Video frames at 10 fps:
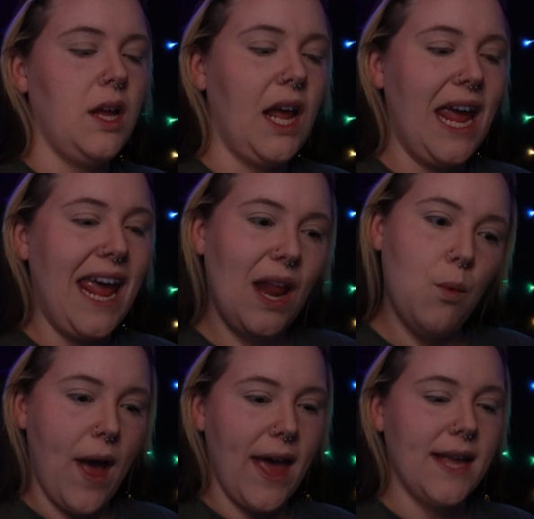
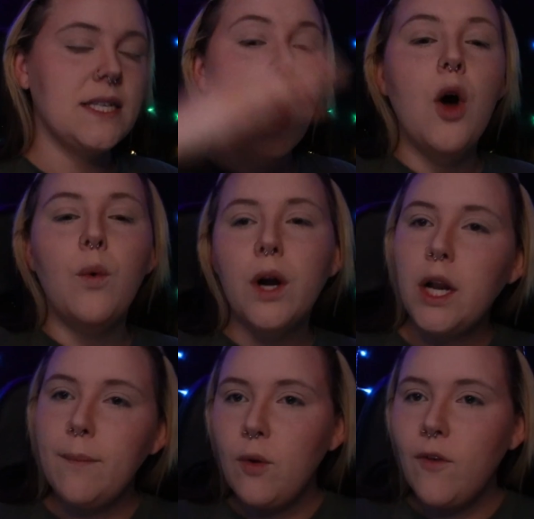Anyways, we're going to
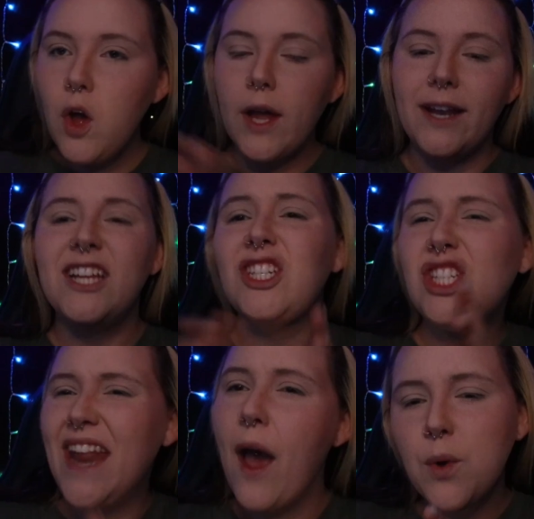move on. So
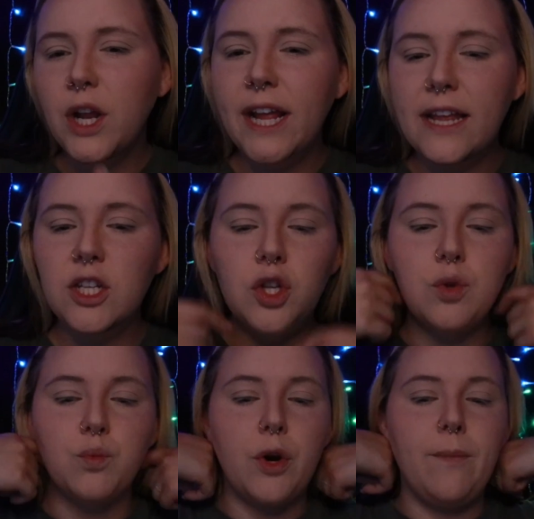now we're going to get into the
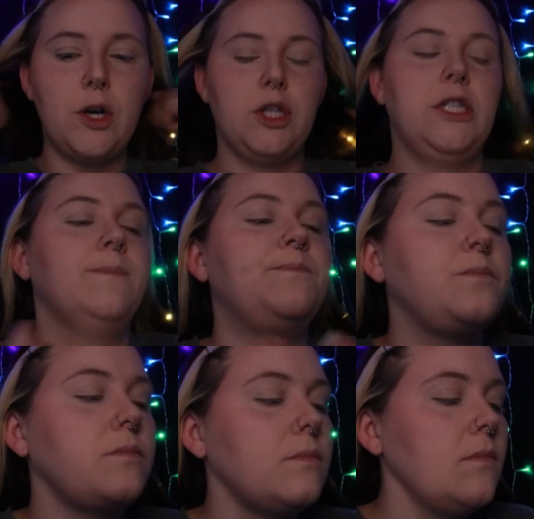rumors.
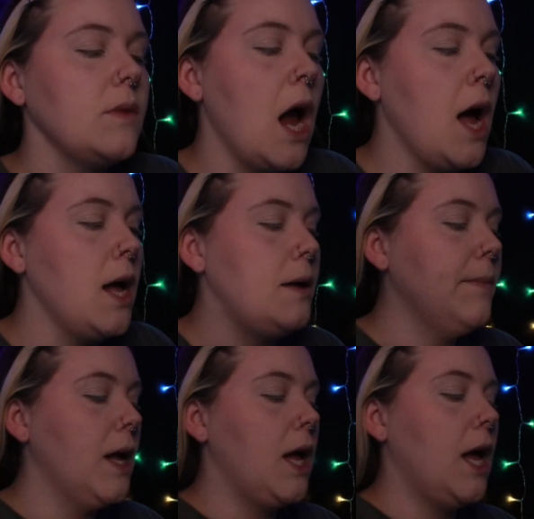
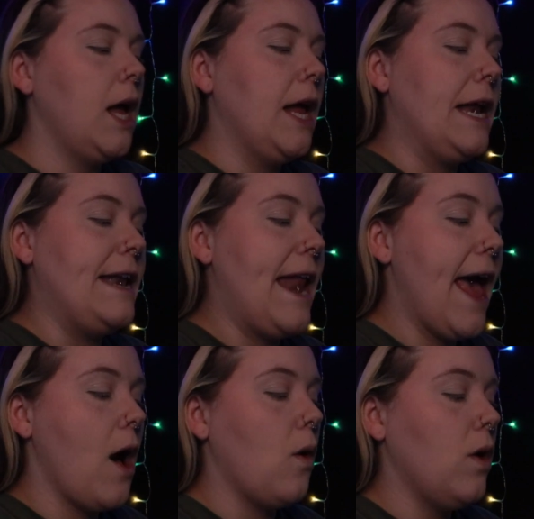
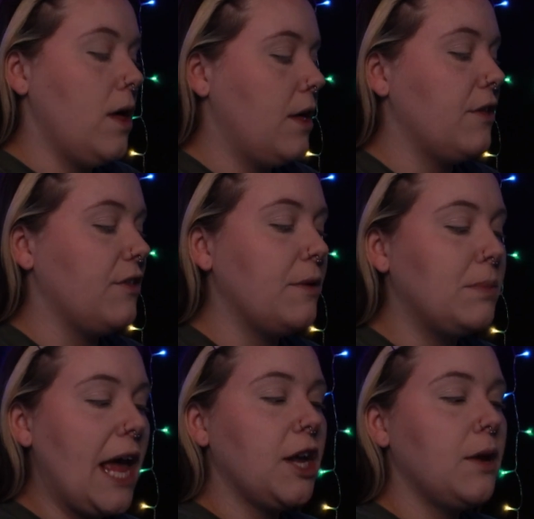Now, the
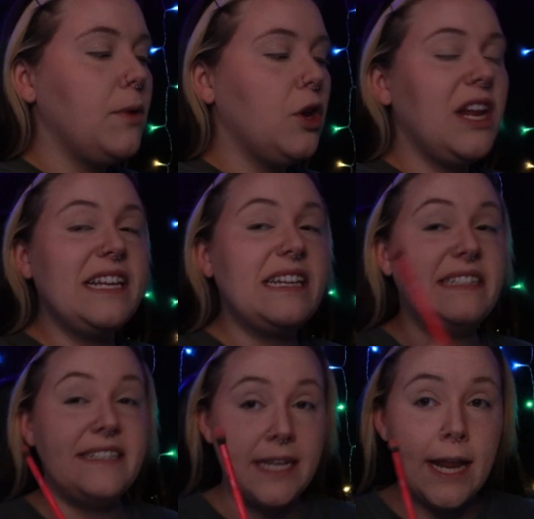black community
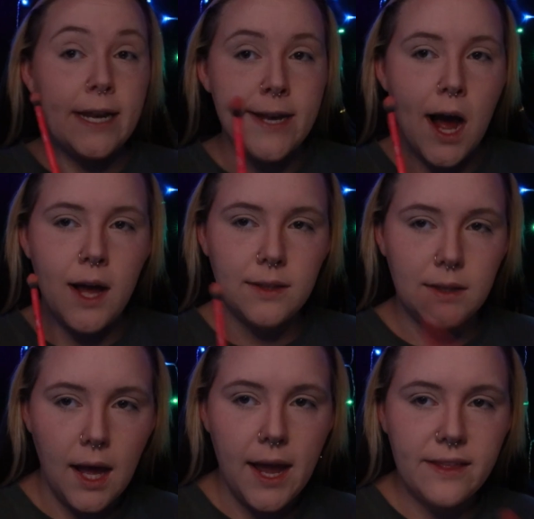did not
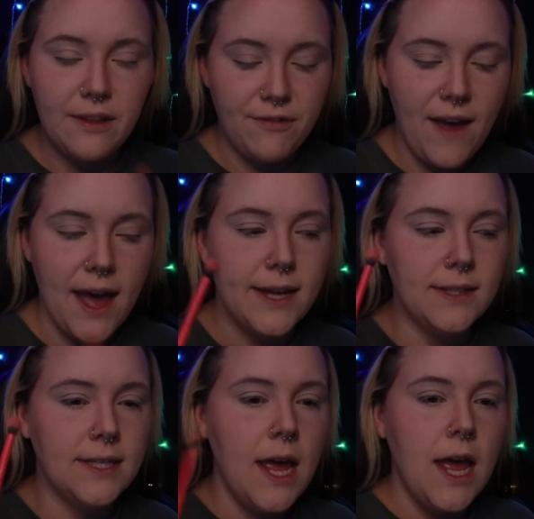like the fact
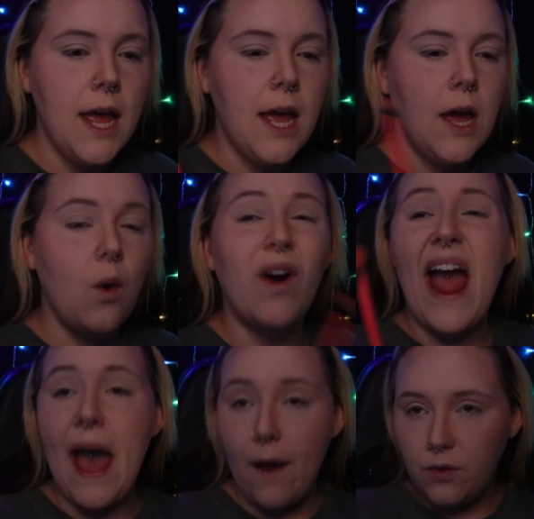or
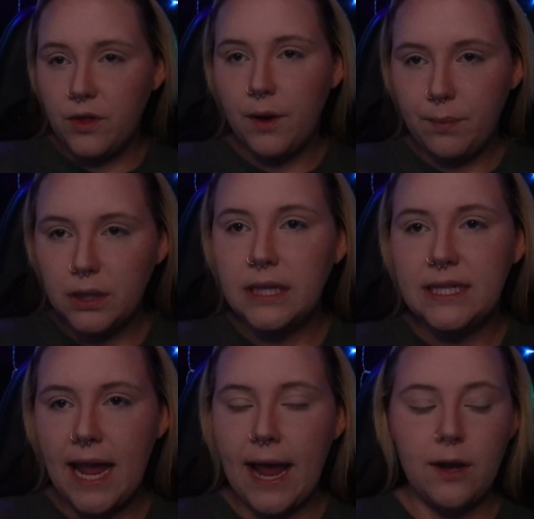how the police
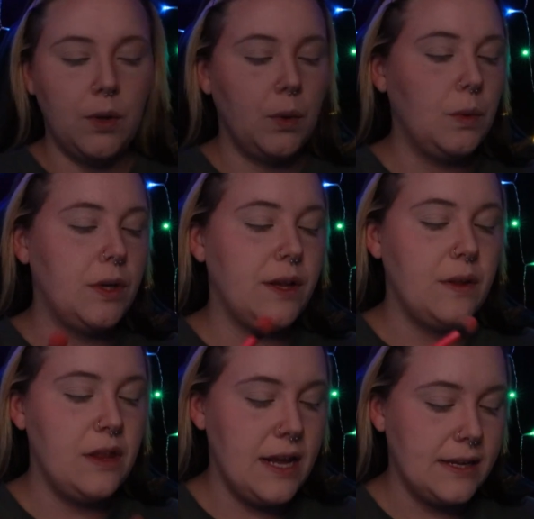handled
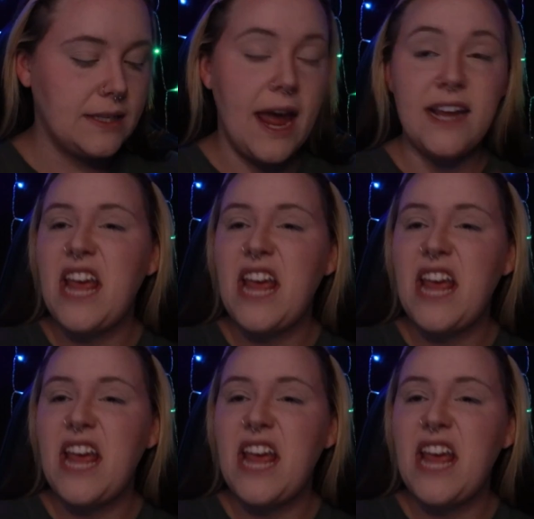this case.